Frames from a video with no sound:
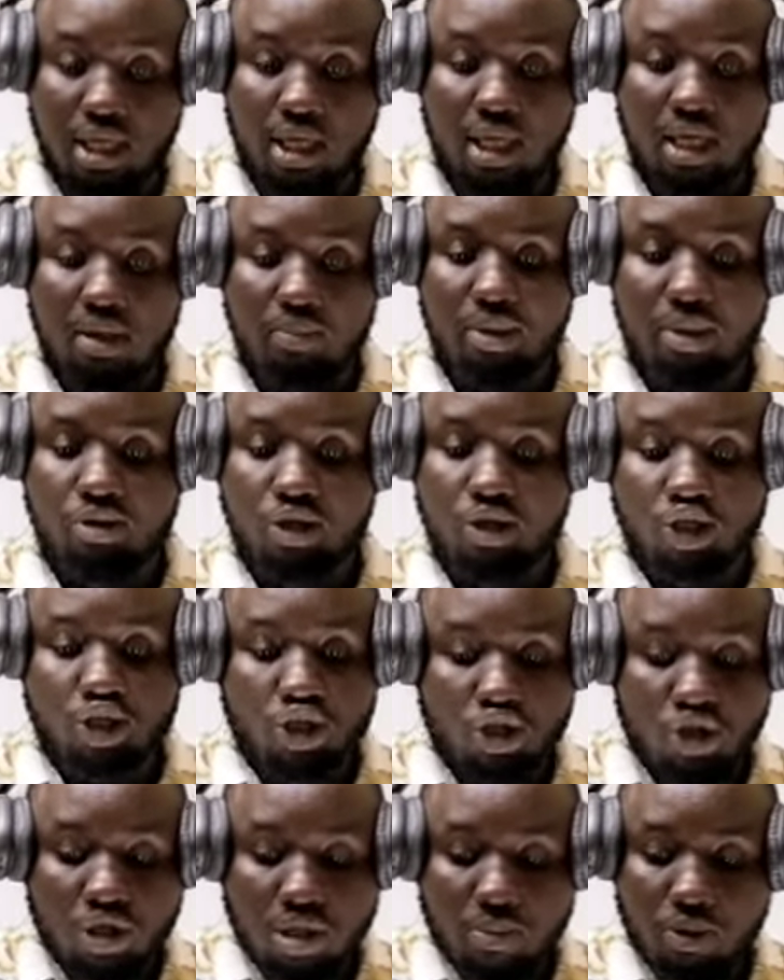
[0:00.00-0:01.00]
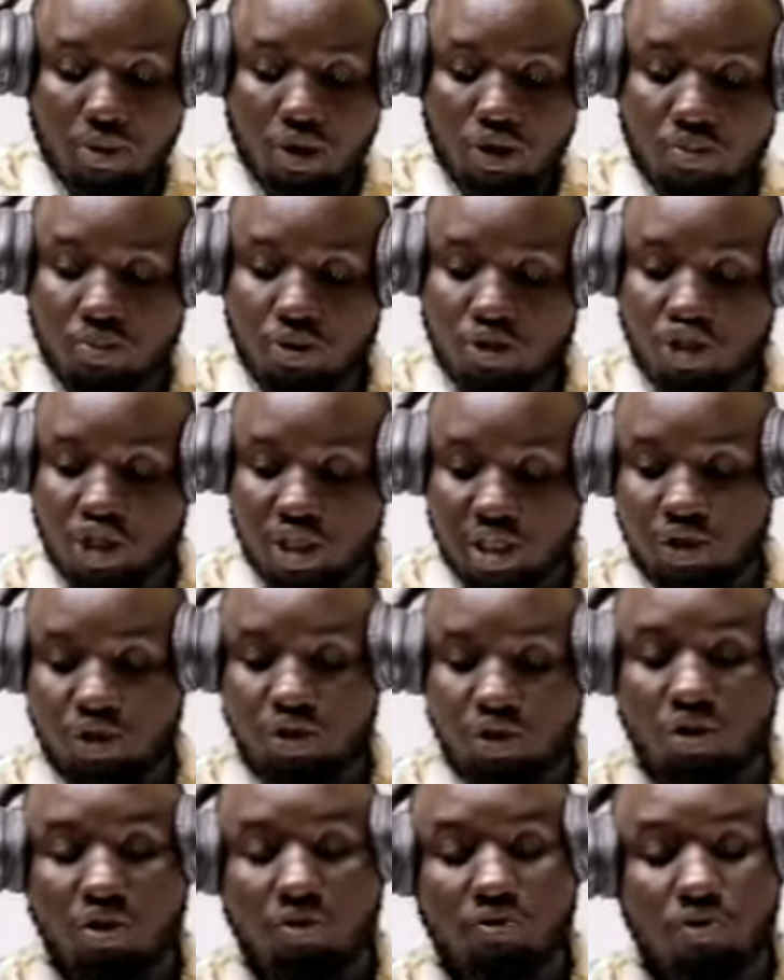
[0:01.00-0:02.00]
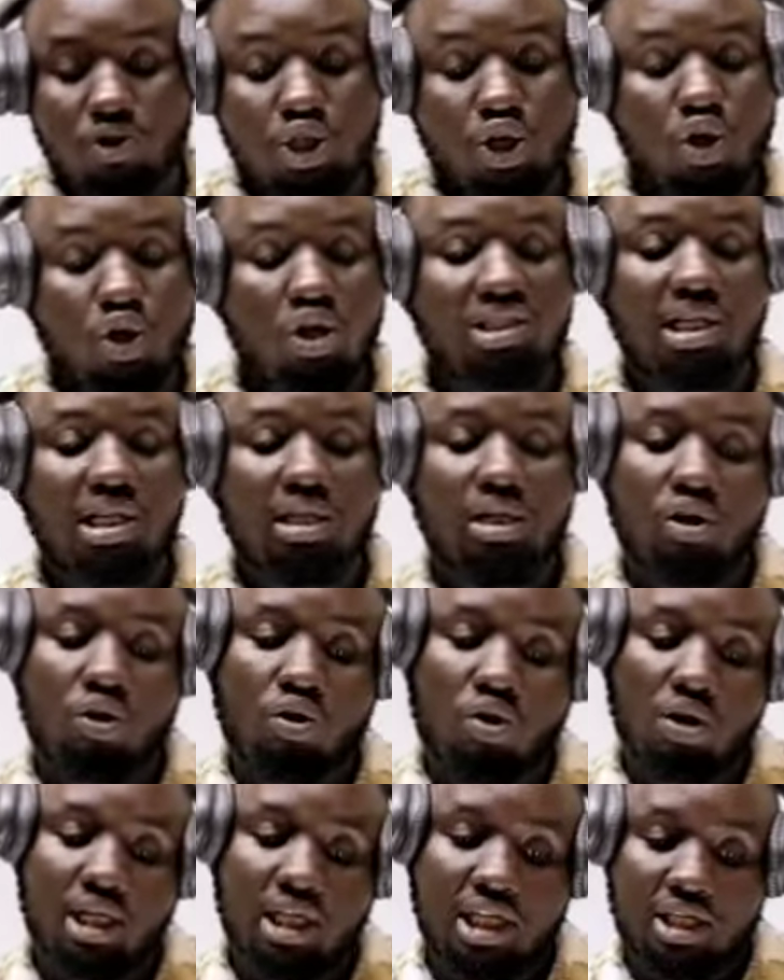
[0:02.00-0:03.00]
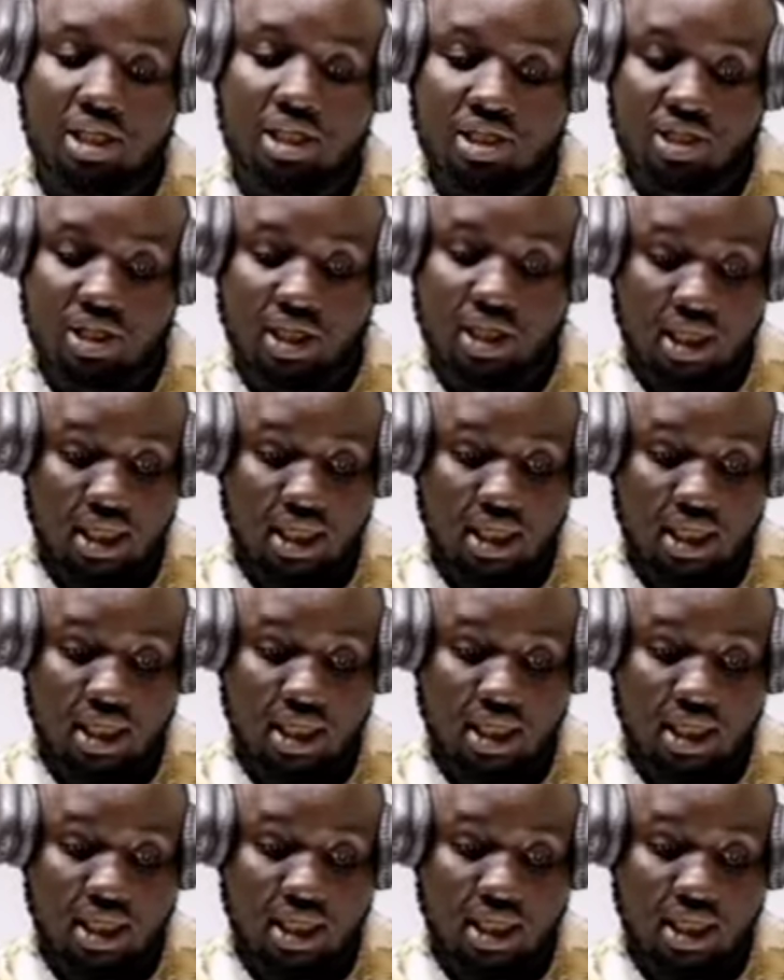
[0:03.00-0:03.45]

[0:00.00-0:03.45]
But we also talk about protection of what we call the local industry.